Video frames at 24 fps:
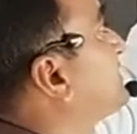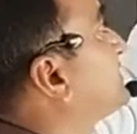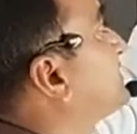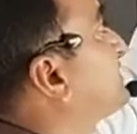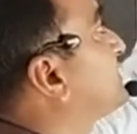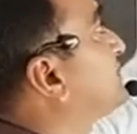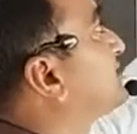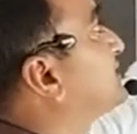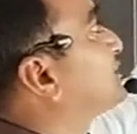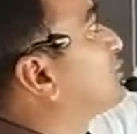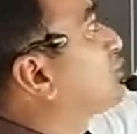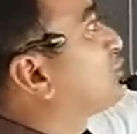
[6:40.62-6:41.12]

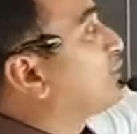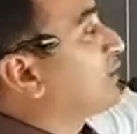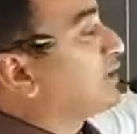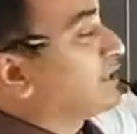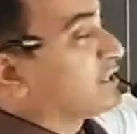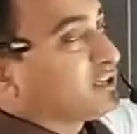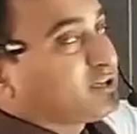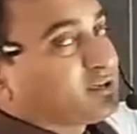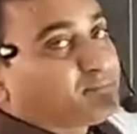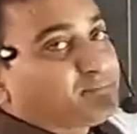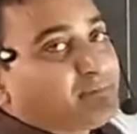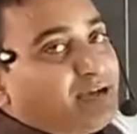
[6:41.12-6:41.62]
is
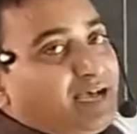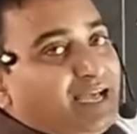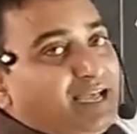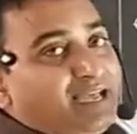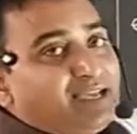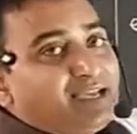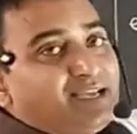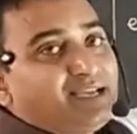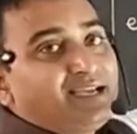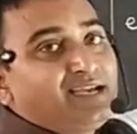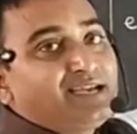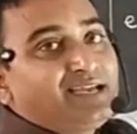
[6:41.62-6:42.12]
denoted
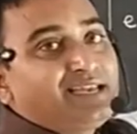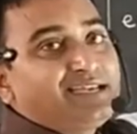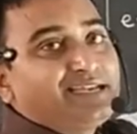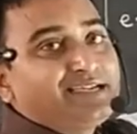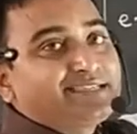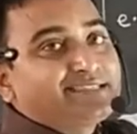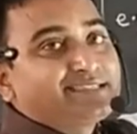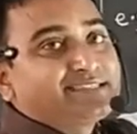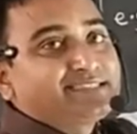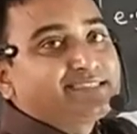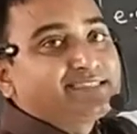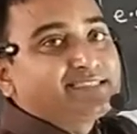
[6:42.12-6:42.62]
by
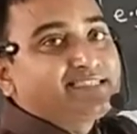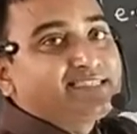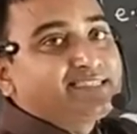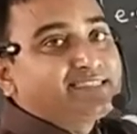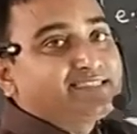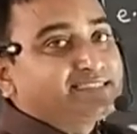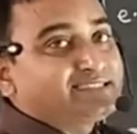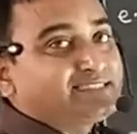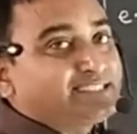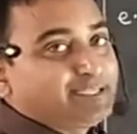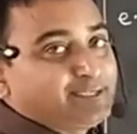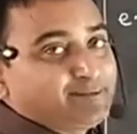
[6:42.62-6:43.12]
letter
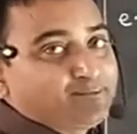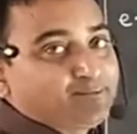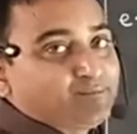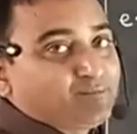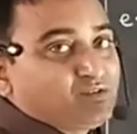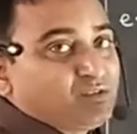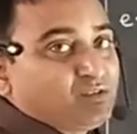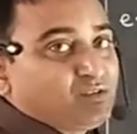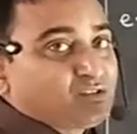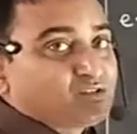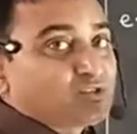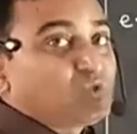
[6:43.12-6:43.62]

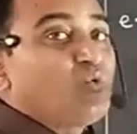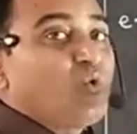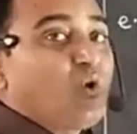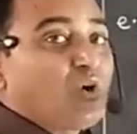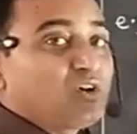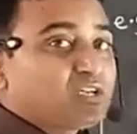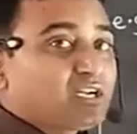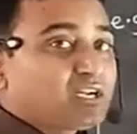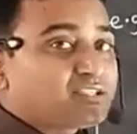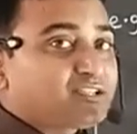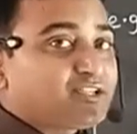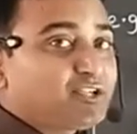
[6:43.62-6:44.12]
C. So what
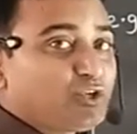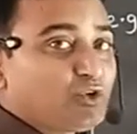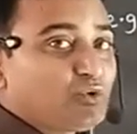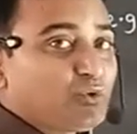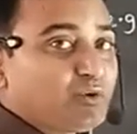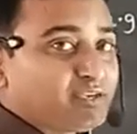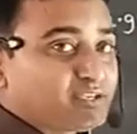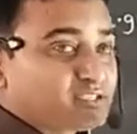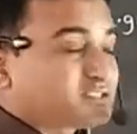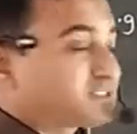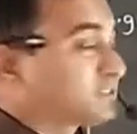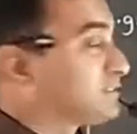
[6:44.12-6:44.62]
are the
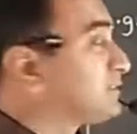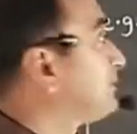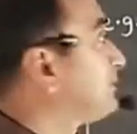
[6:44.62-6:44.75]
units?